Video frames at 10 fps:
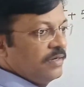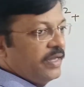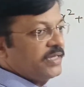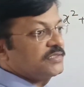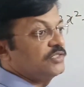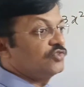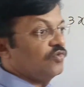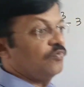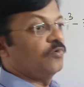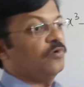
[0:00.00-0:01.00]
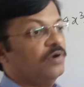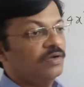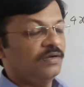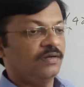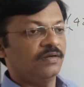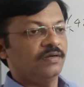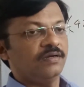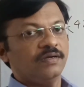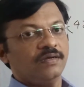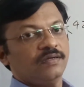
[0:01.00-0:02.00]
X raised to 4,
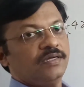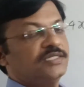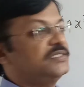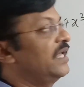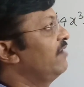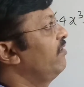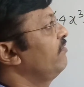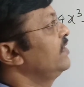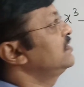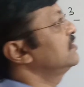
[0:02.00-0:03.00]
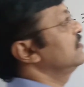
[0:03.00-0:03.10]
its derivative is